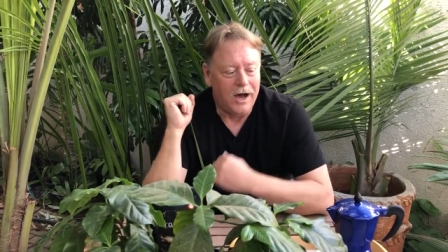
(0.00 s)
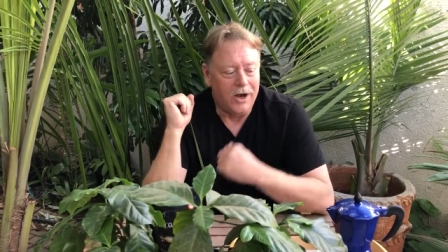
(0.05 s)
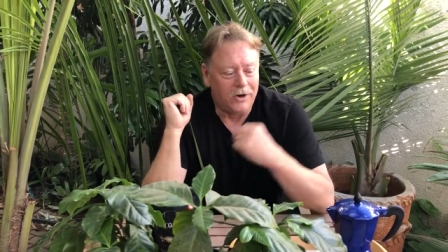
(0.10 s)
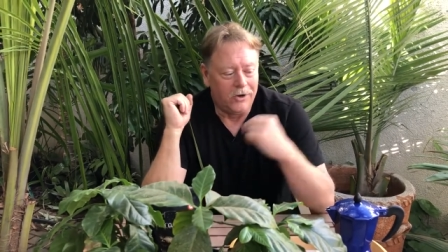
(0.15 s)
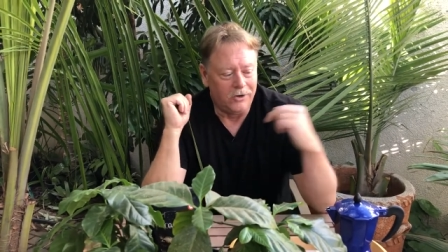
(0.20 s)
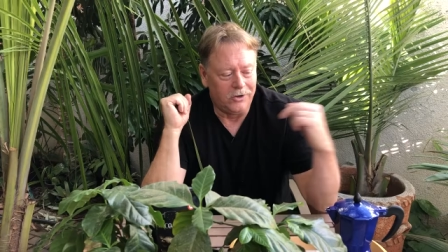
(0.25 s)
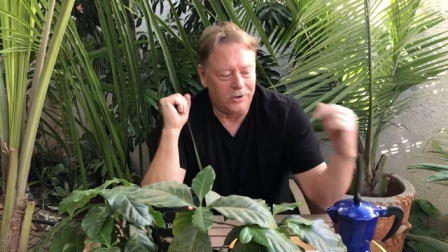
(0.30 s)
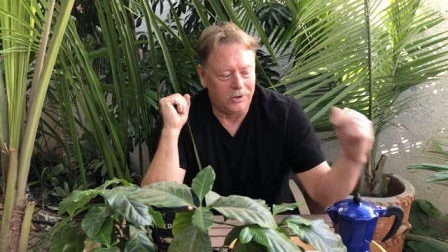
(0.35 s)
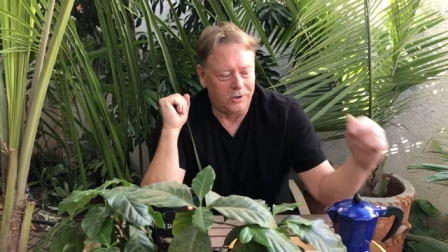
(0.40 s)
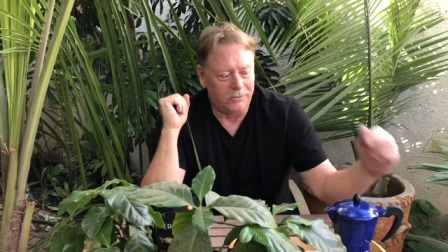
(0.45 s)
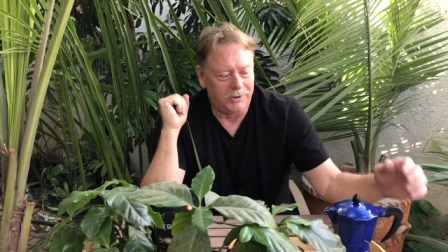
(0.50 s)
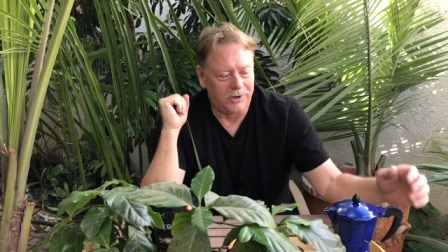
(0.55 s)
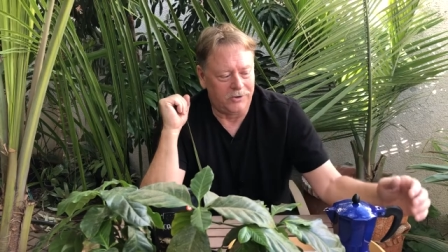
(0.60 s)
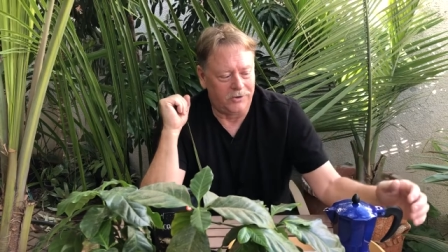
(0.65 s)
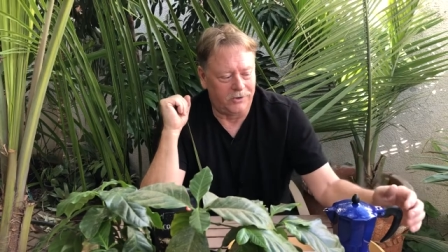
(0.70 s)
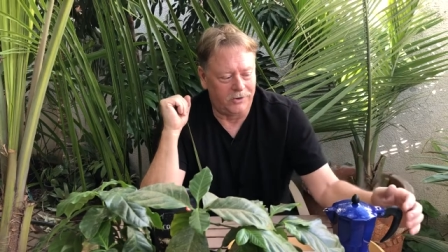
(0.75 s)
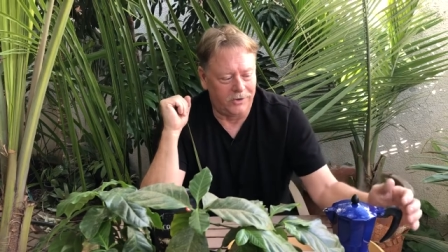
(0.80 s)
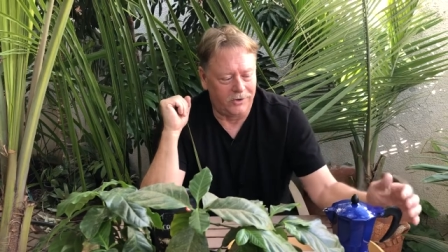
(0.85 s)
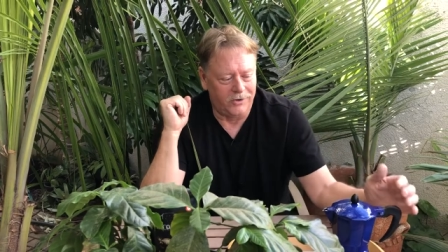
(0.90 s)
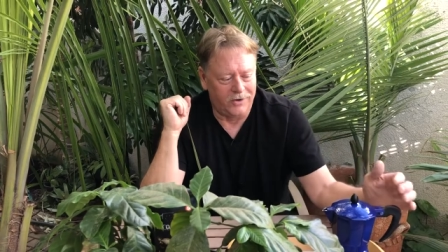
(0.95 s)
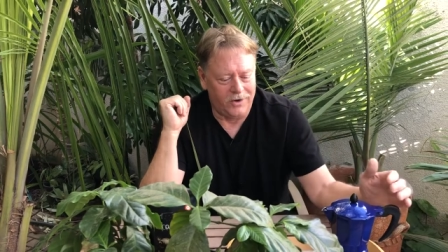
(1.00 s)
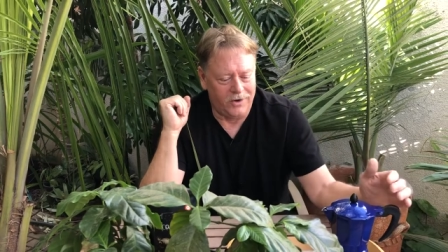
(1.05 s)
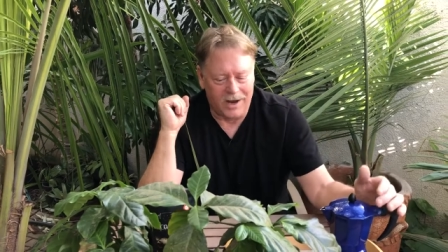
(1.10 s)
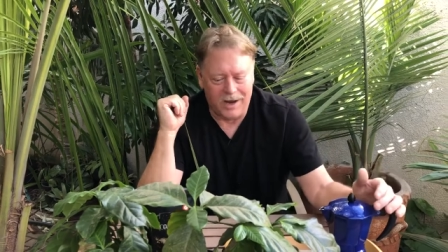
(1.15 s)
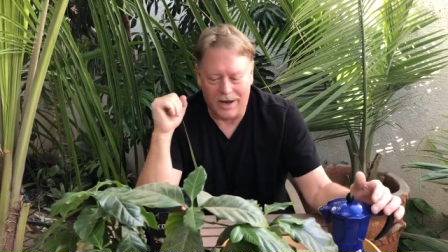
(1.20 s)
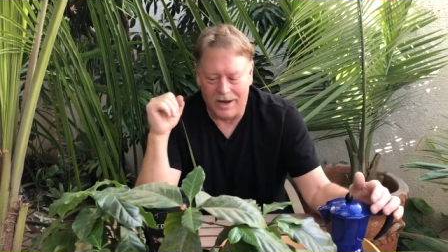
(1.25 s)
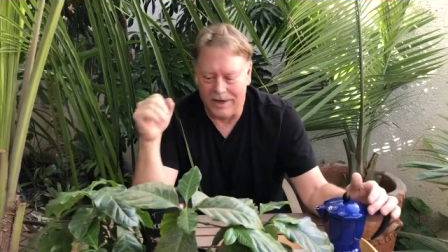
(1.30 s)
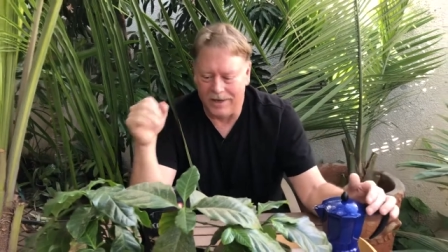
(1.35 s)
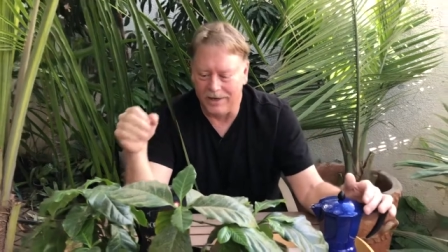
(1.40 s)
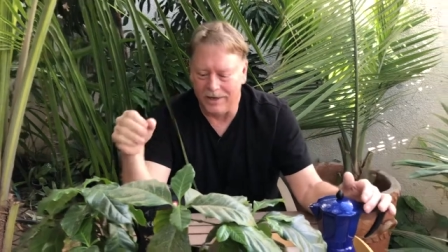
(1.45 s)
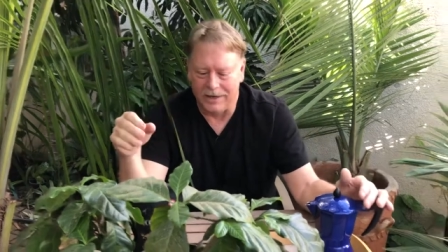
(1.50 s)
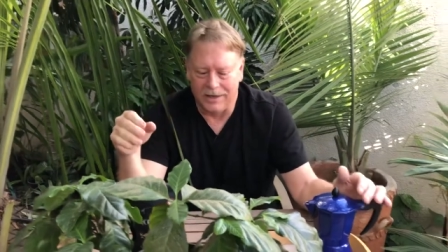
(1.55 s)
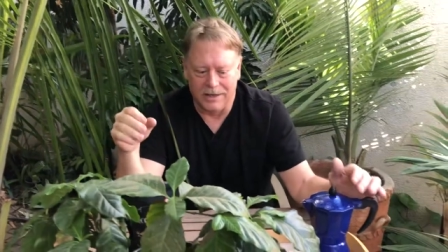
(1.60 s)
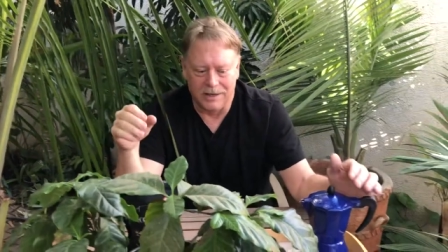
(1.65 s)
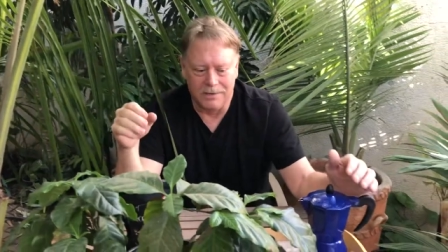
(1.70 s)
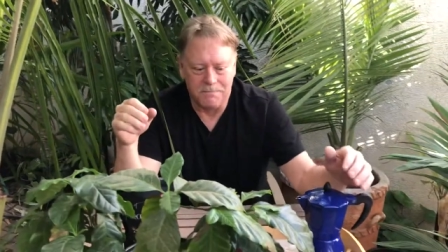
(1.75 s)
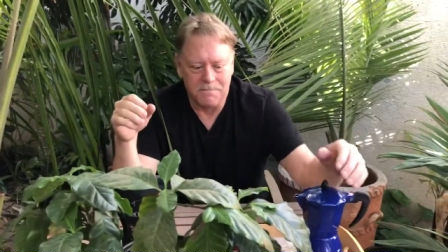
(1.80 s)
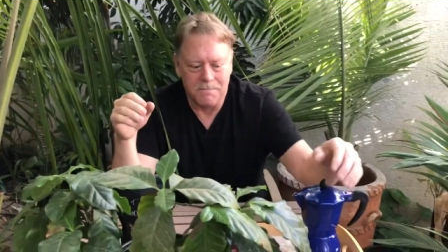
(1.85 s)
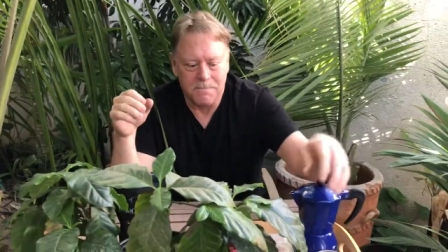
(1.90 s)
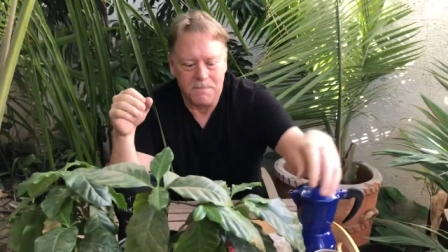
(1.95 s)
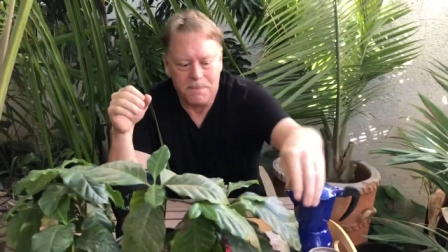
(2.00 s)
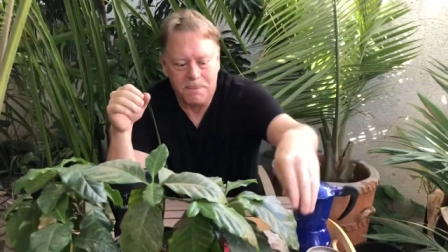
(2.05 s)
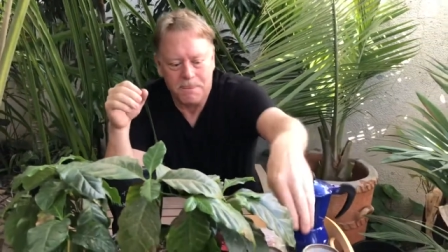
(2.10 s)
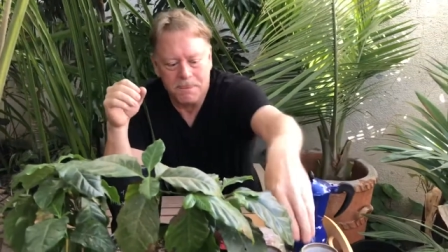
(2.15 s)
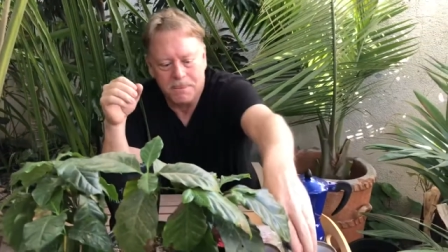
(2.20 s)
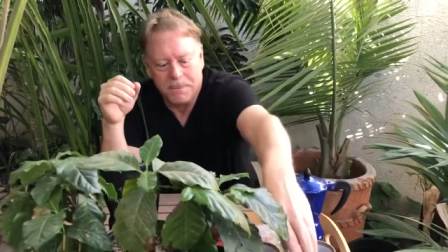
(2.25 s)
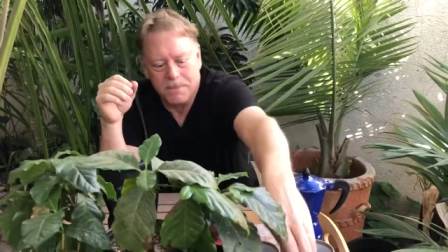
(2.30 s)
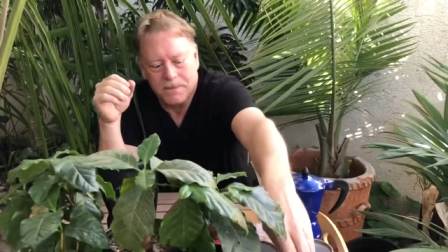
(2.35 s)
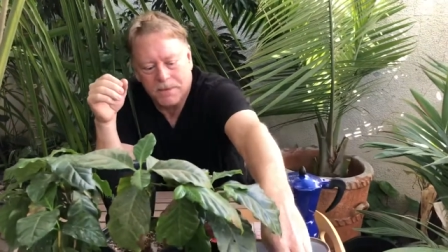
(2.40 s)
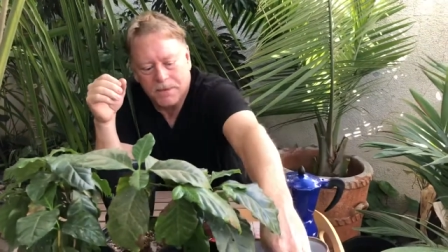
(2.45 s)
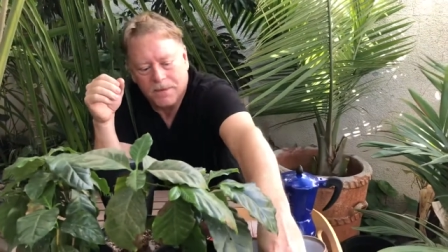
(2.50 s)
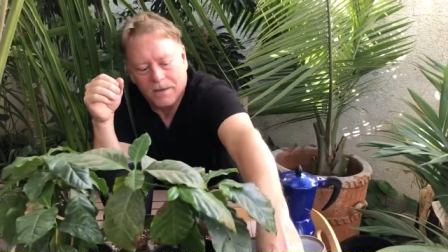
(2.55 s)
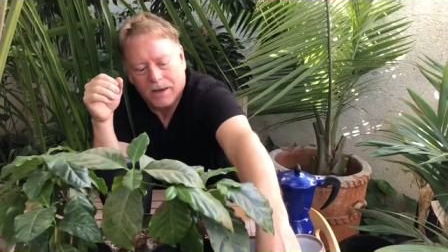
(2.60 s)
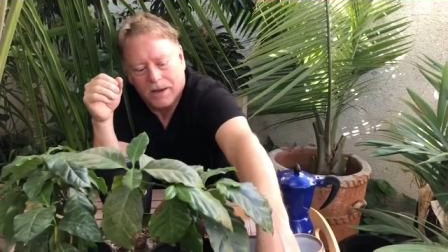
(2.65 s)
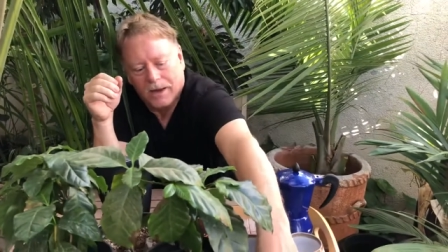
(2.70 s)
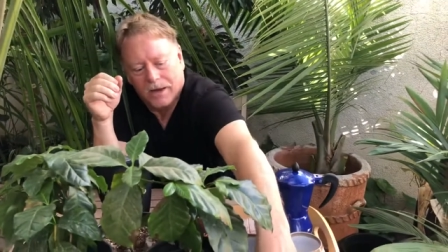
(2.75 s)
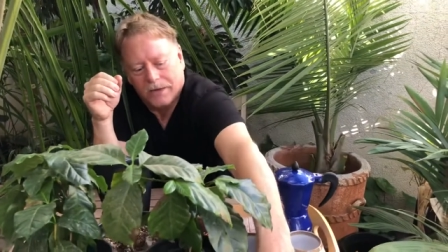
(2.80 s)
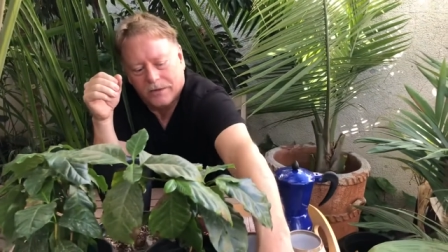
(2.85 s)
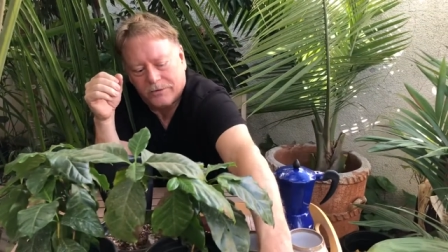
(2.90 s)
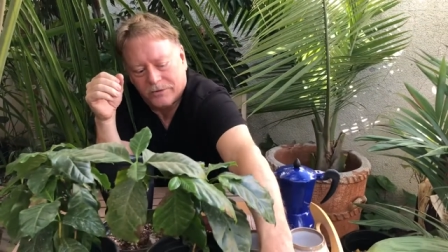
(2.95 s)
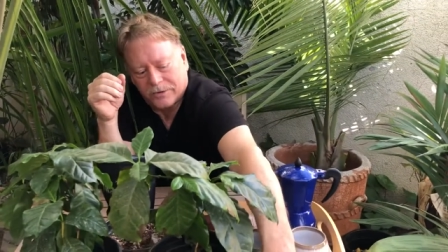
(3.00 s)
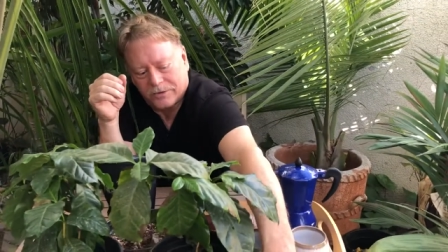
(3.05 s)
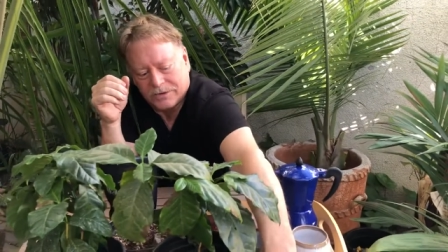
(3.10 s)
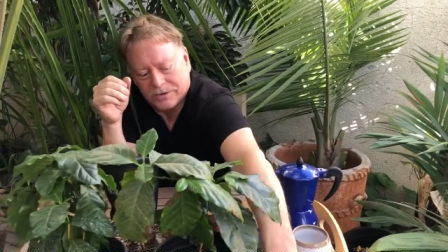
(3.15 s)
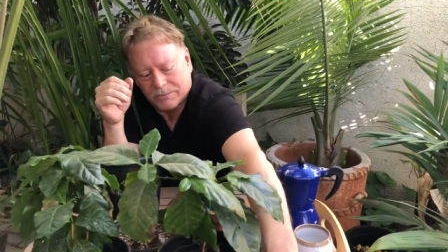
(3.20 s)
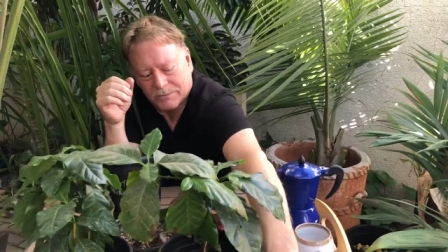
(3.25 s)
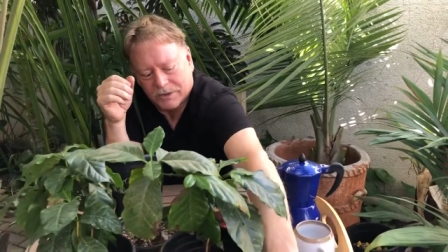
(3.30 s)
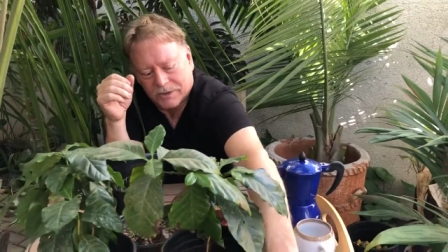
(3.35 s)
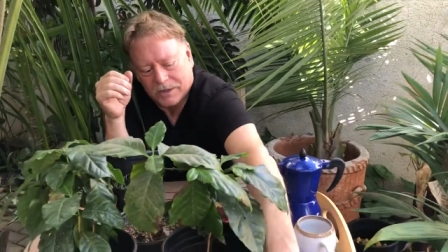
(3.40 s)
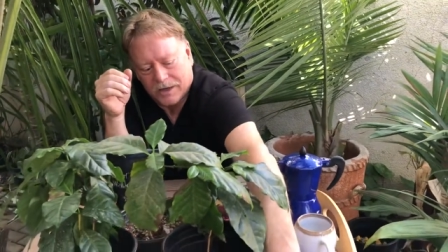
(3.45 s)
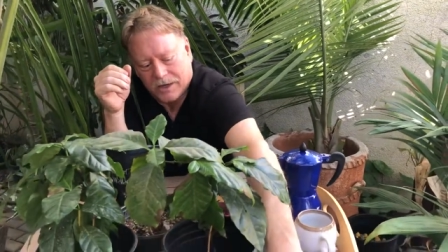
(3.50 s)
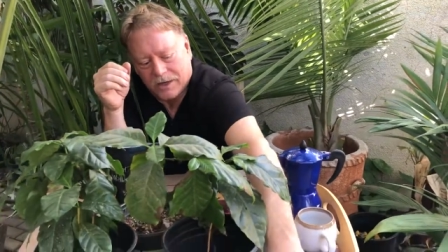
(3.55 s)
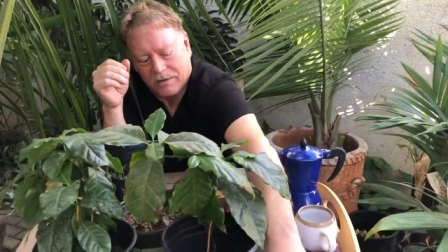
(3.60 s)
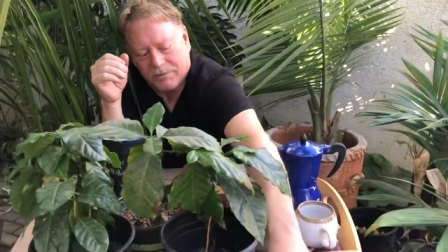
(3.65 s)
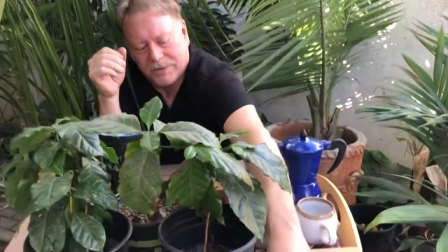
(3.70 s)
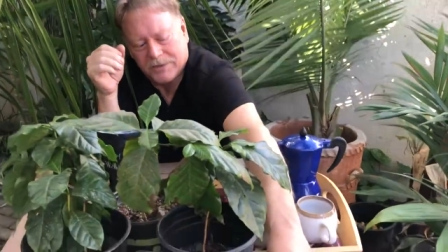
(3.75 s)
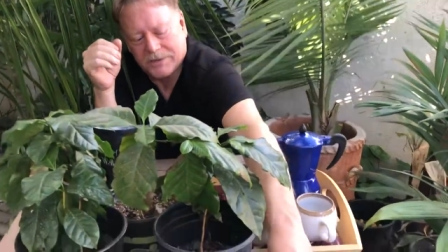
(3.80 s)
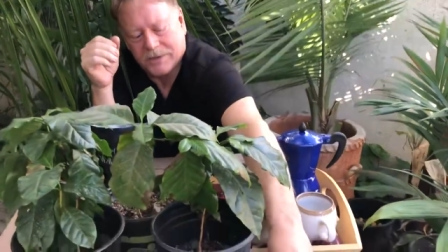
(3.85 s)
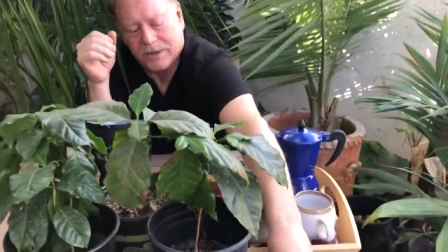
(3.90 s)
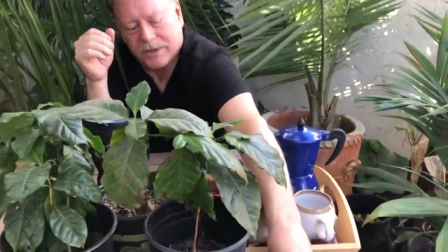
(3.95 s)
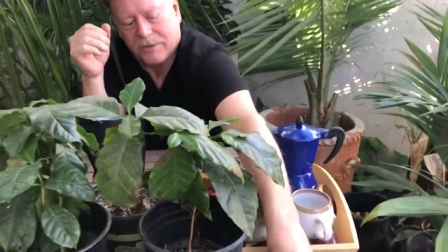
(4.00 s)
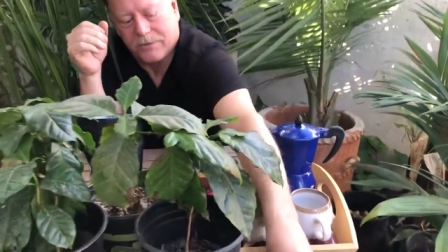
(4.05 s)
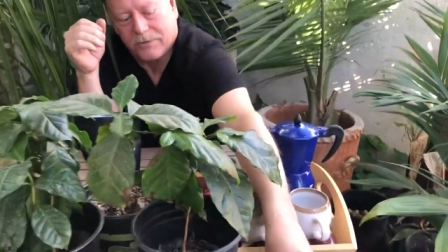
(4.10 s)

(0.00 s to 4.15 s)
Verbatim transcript: Or a little bit earlier, I, uh, I took some of the coffees, I